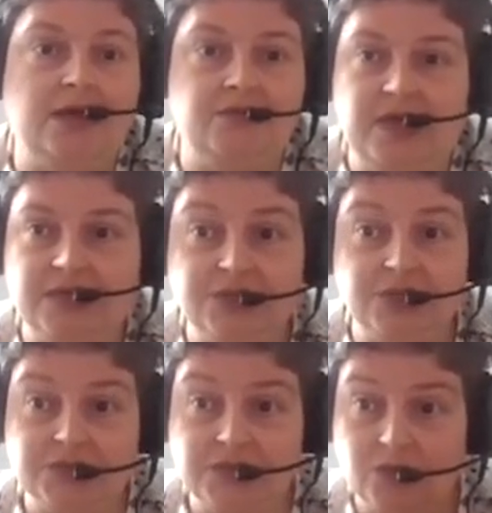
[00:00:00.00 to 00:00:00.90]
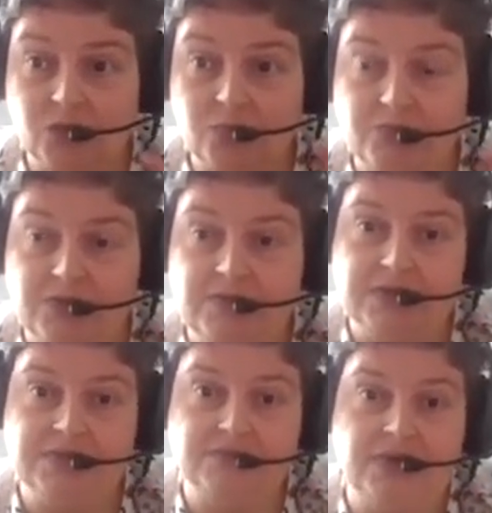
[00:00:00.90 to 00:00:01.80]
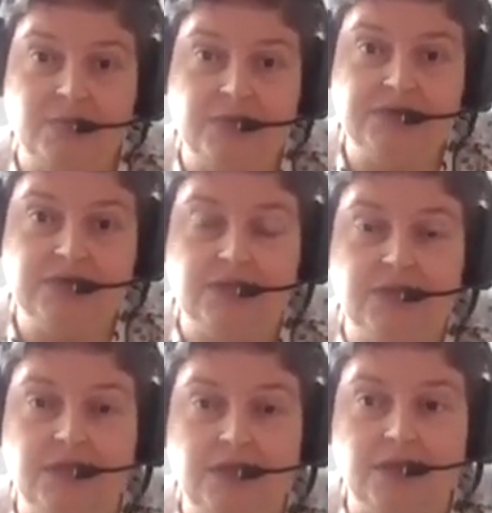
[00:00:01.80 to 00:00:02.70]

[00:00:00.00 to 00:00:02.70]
If yes, just can you briefly describe it in